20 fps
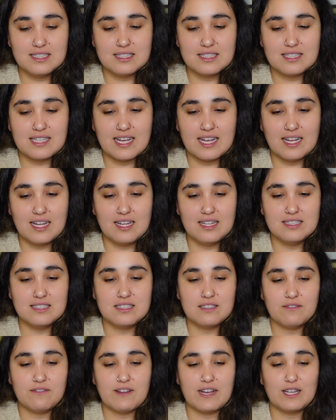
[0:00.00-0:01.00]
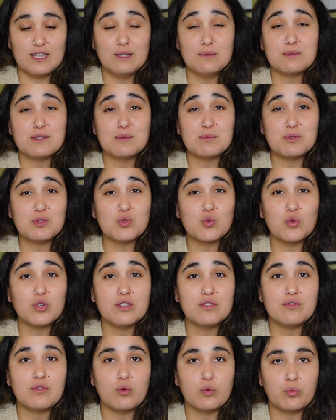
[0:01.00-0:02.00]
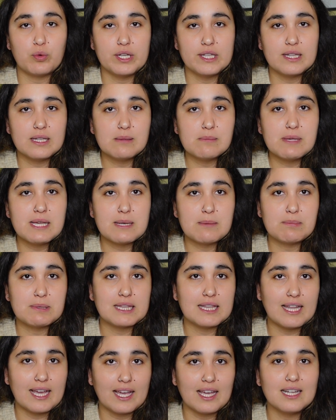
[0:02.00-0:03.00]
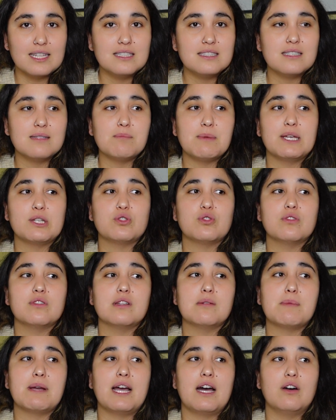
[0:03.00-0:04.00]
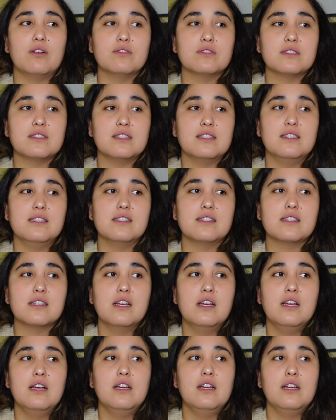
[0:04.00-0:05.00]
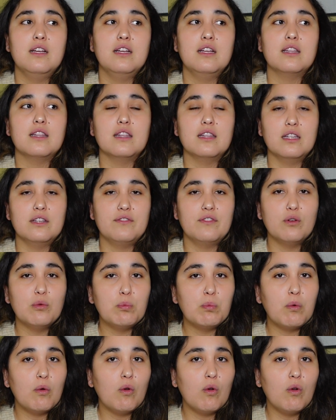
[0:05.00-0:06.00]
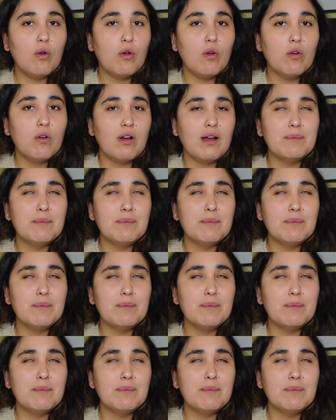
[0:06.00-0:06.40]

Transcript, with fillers: to develop some sort of rhythm and plan to make sure that my house is livable.